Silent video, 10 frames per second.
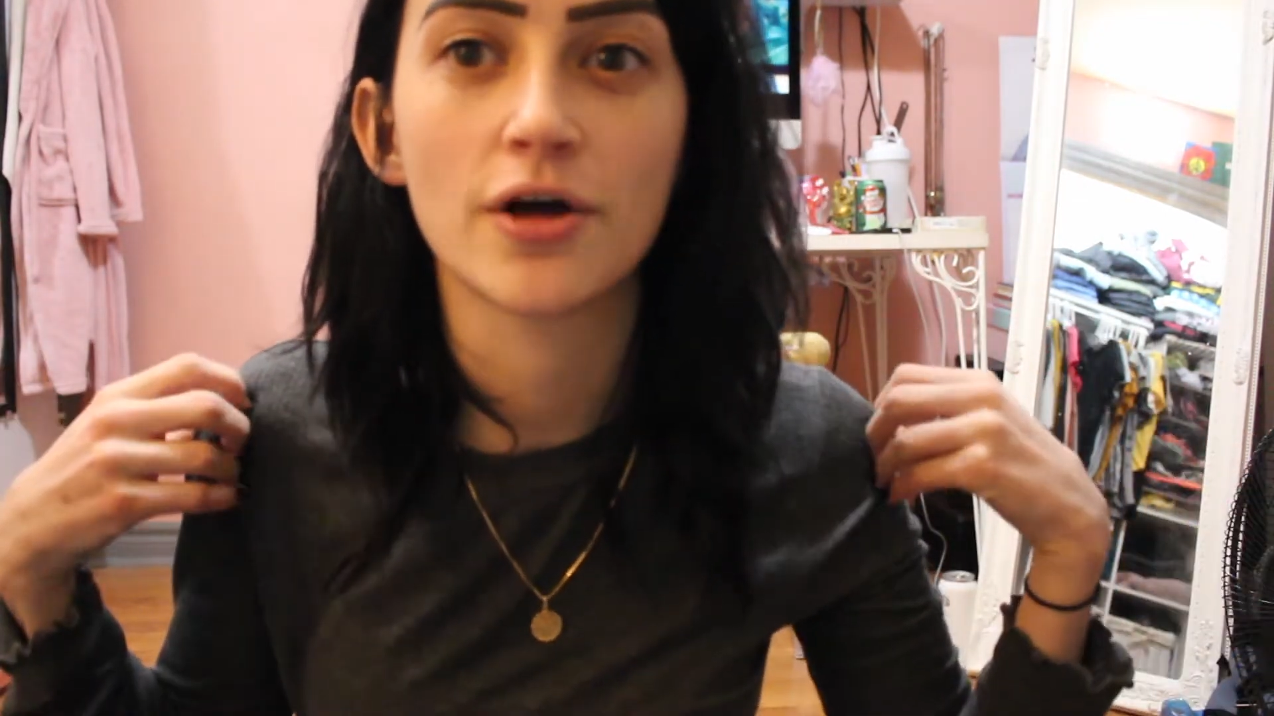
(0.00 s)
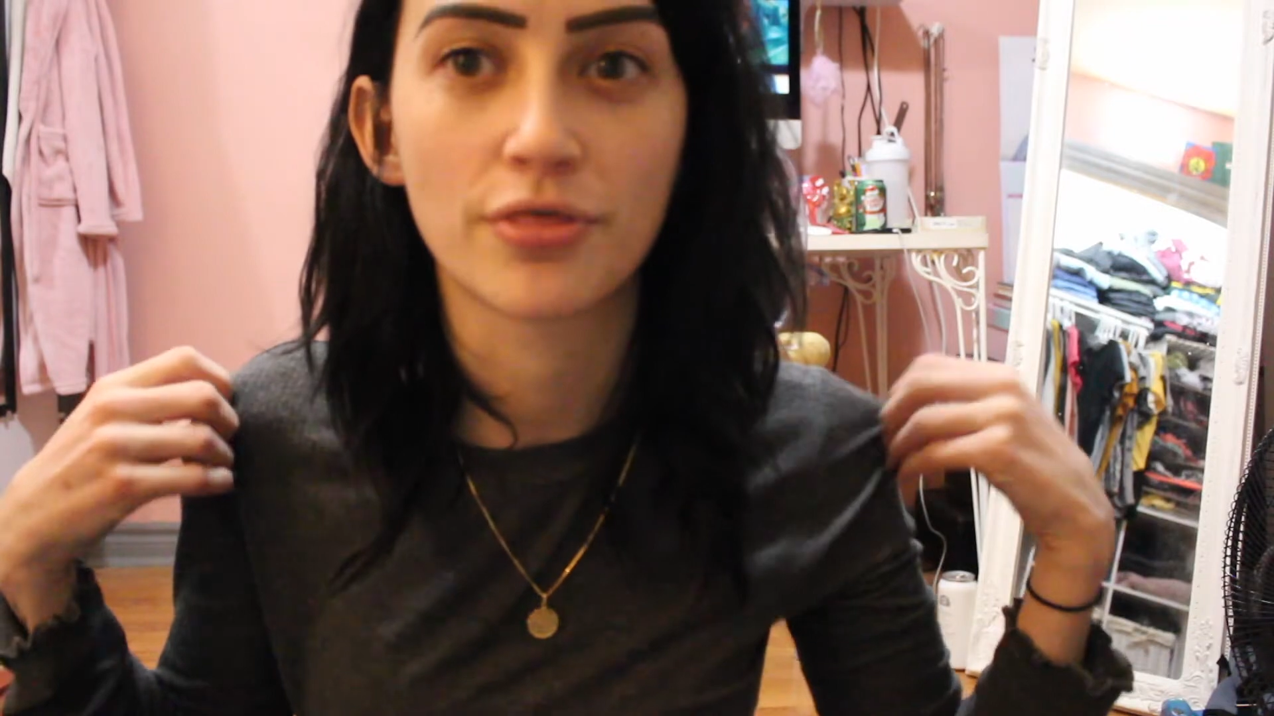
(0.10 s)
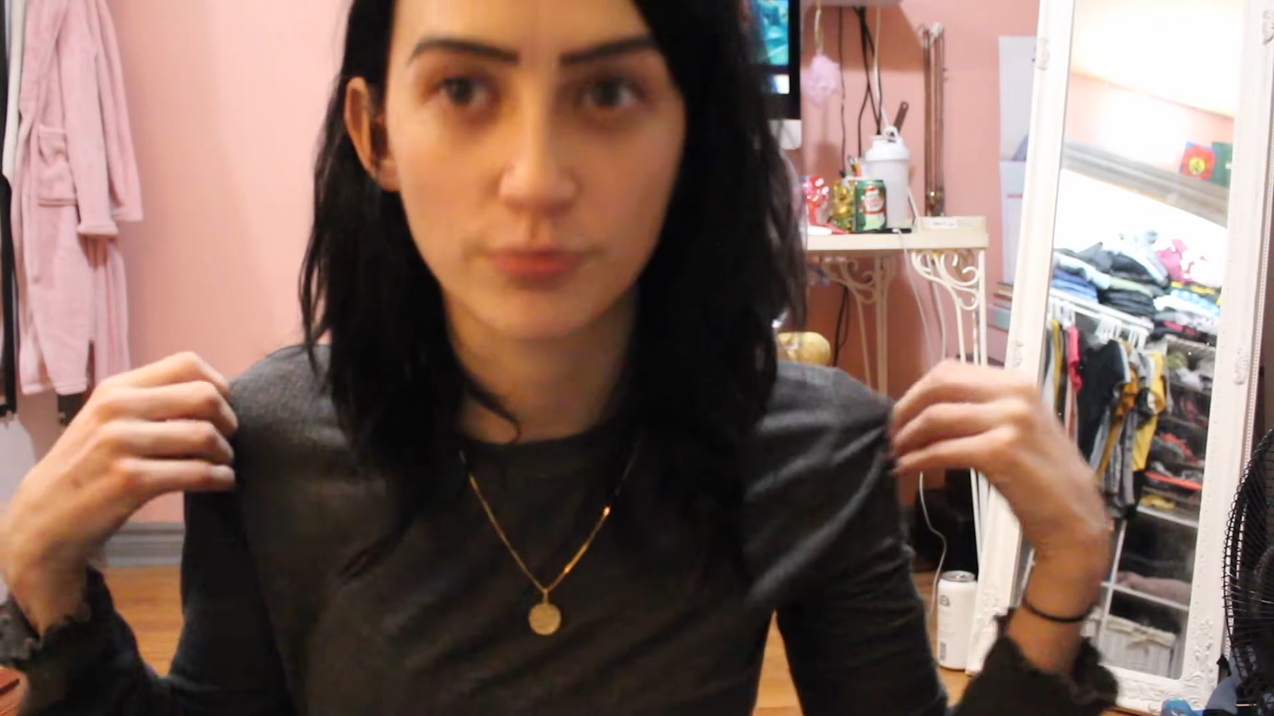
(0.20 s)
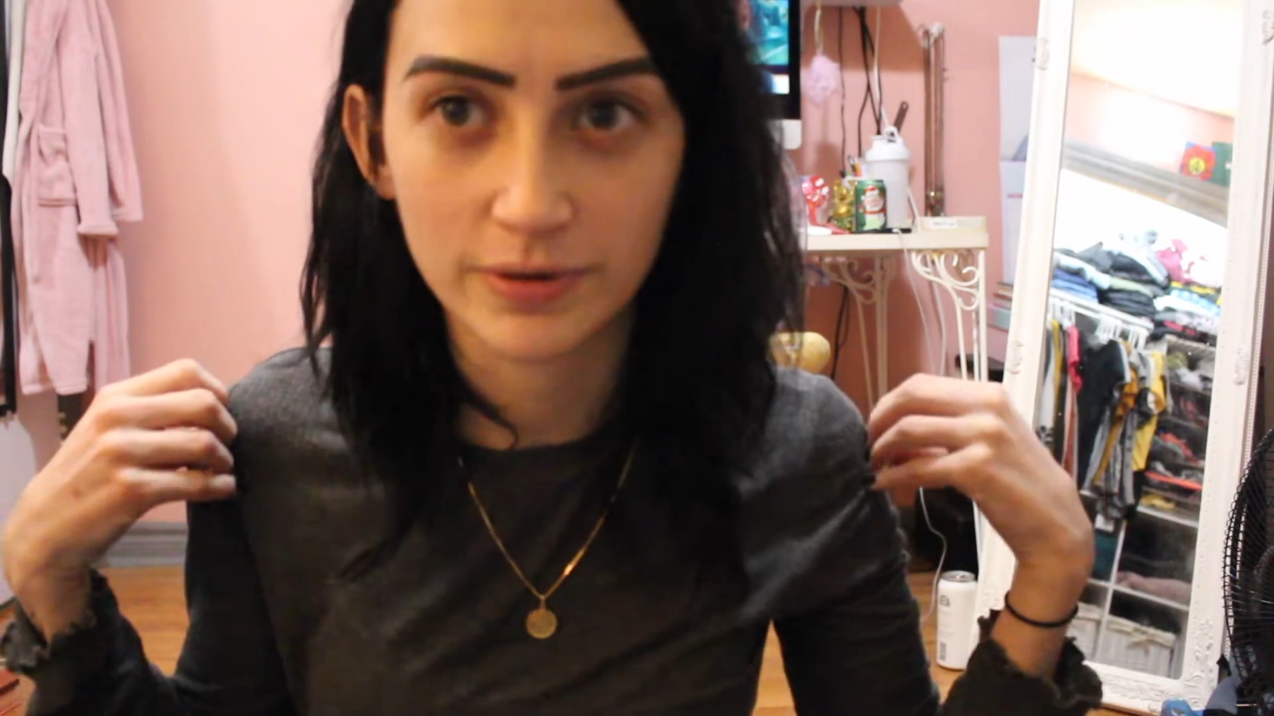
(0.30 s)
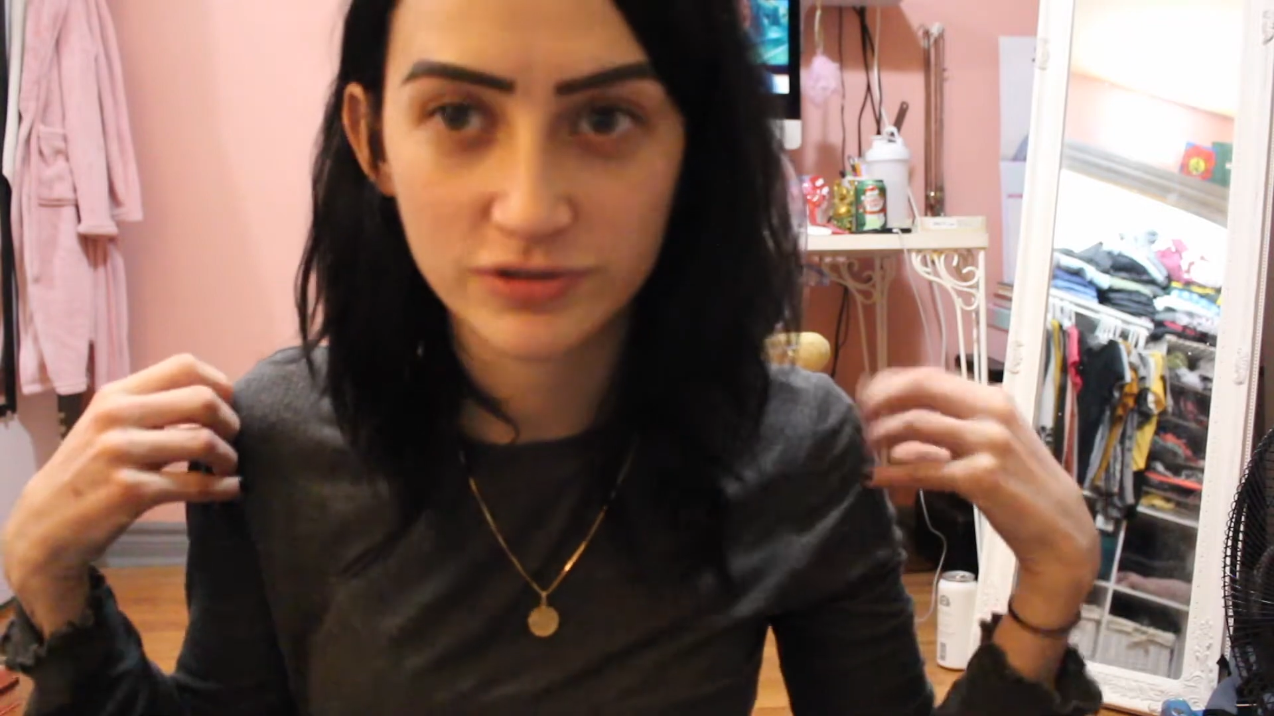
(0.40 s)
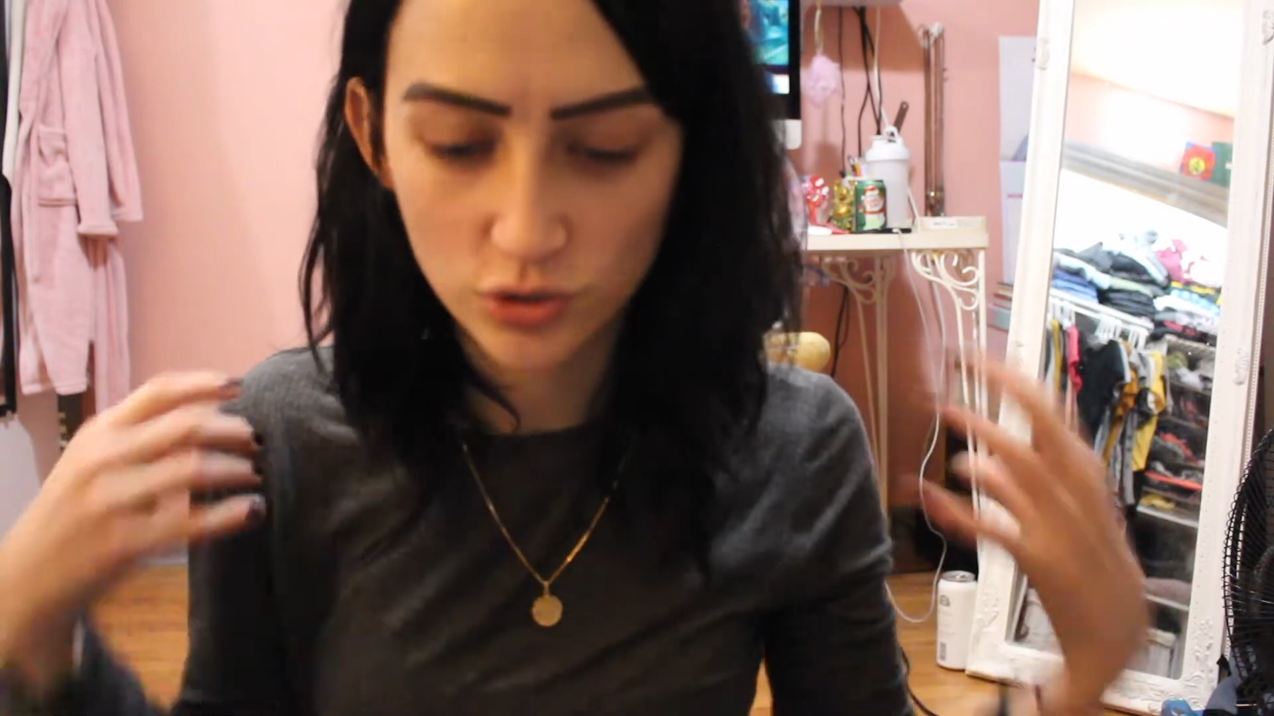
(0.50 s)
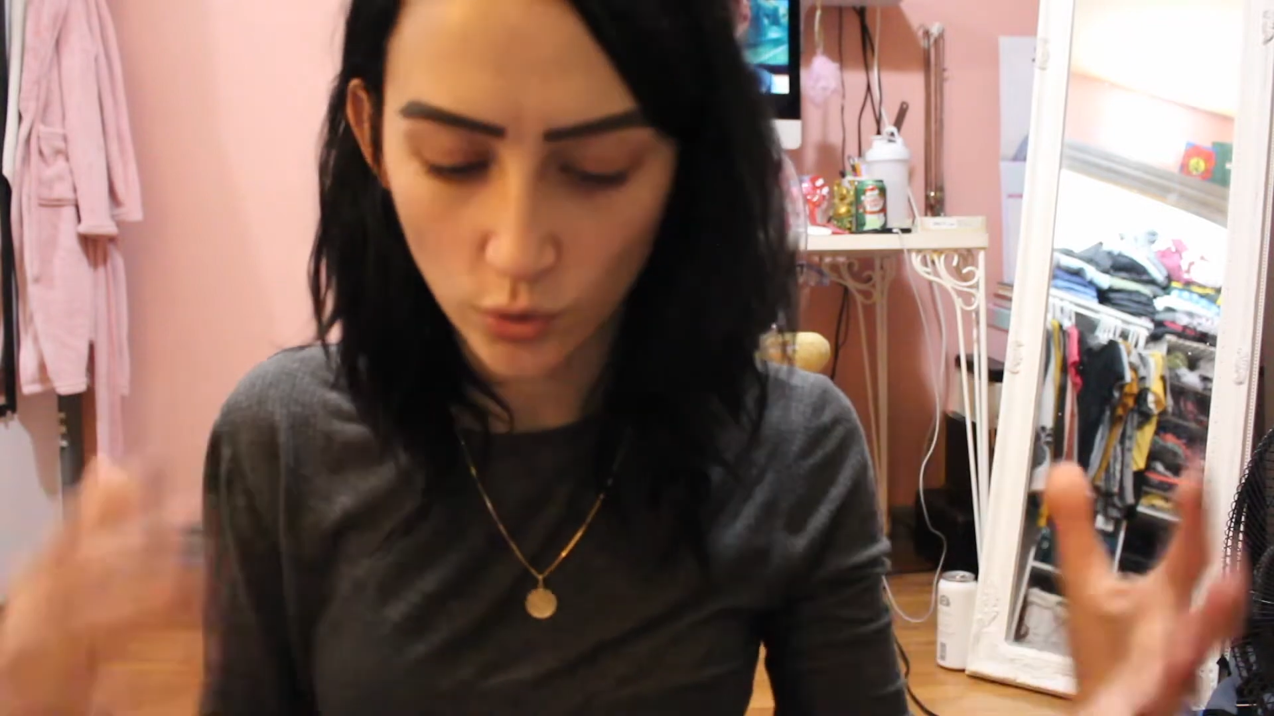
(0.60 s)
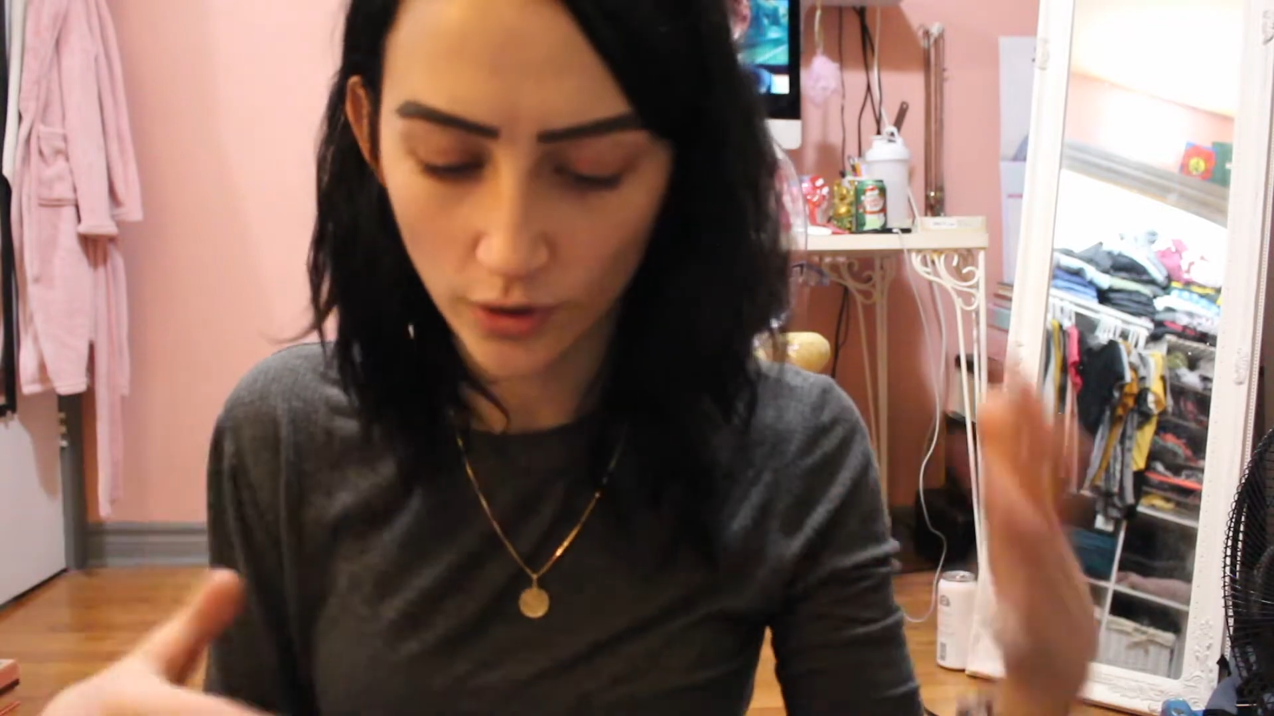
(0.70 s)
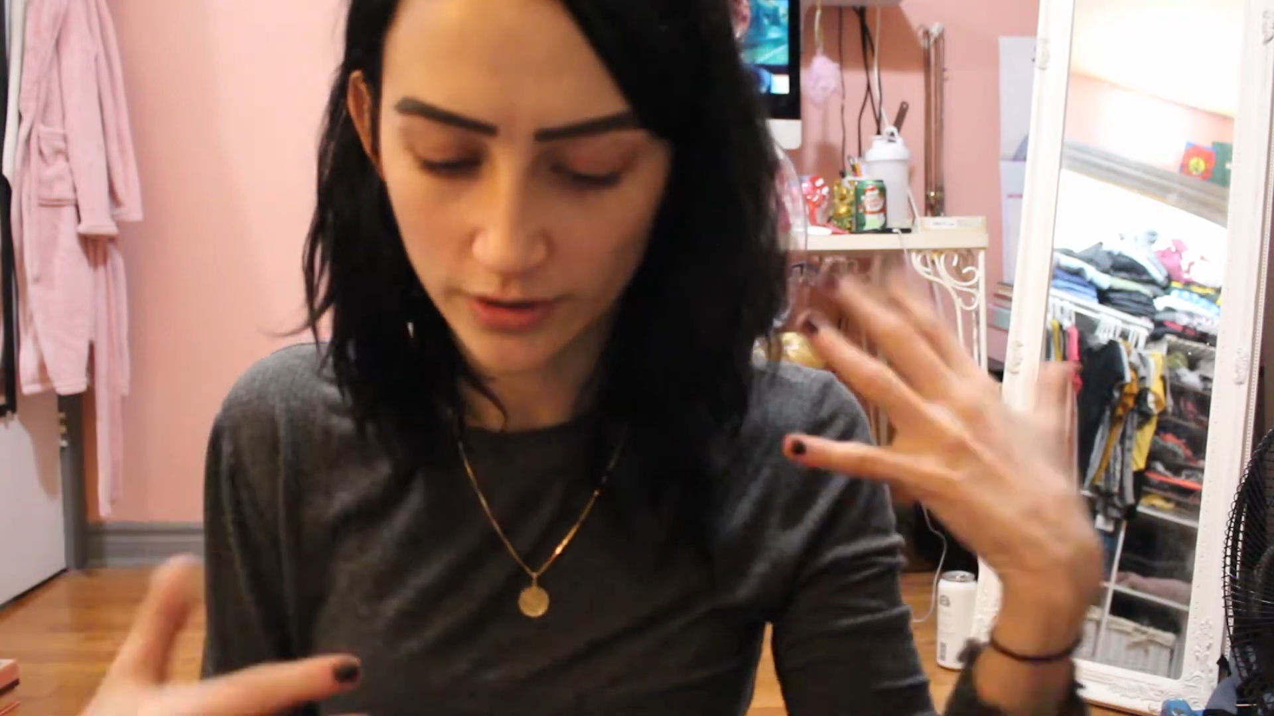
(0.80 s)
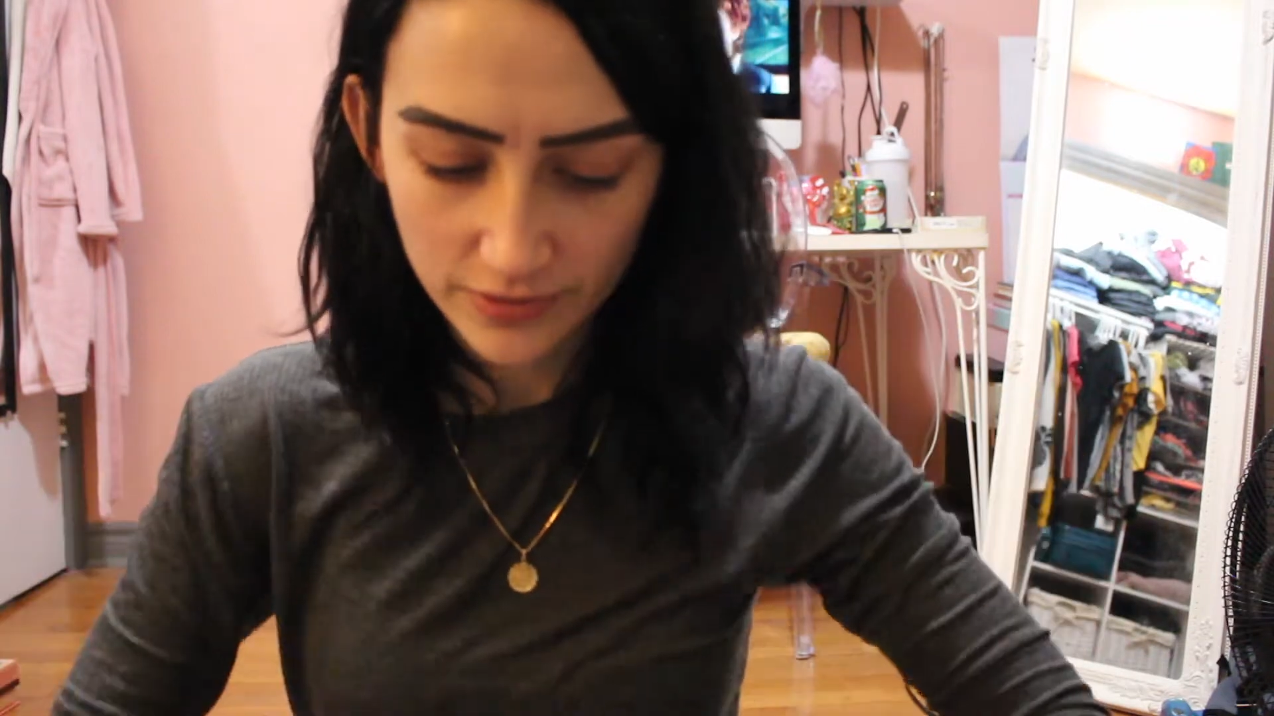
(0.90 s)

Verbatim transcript: a thrift store.